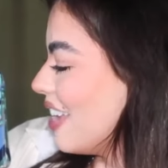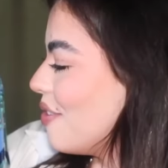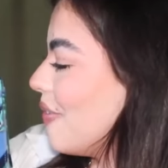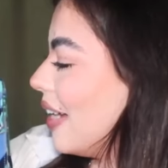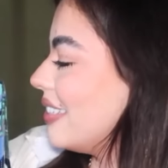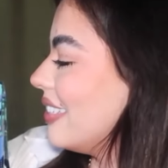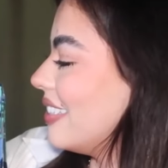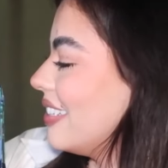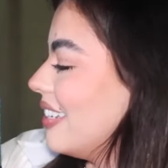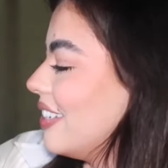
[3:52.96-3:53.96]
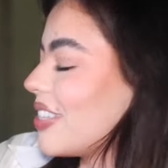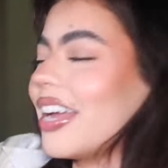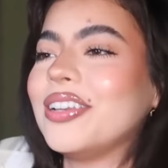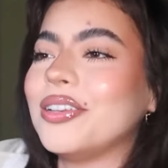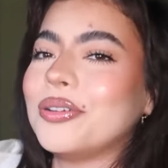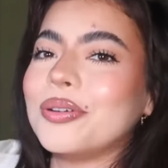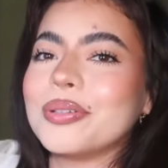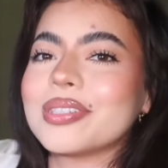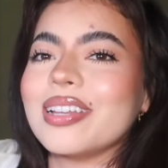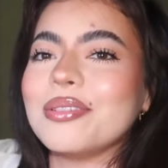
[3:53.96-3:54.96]
It matches the nails. I knew it
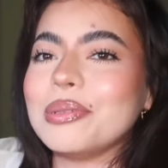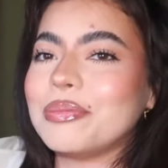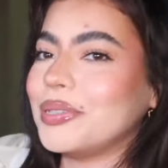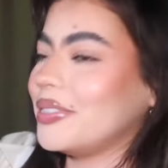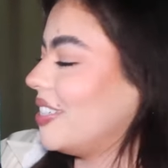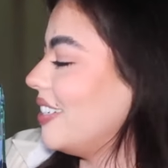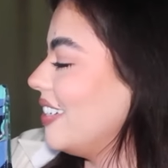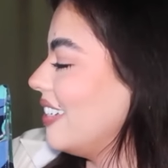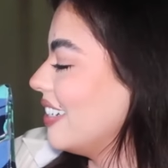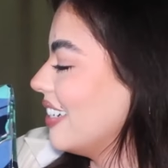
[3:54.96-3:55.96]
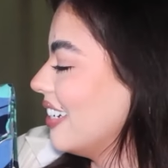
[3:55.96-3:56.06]
was gonna be Pucci.